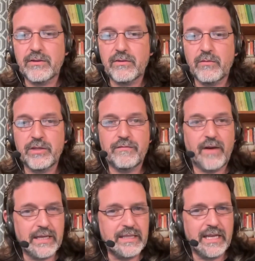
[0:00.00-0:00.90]
When you
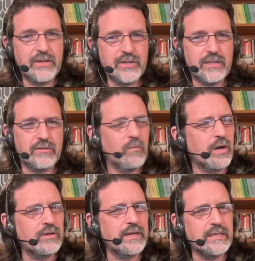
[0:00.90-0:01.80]
find an agent and you're
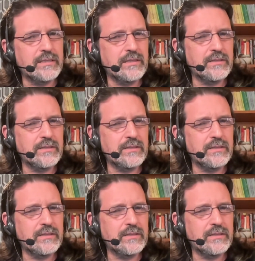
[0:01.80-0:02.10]
wondering, is this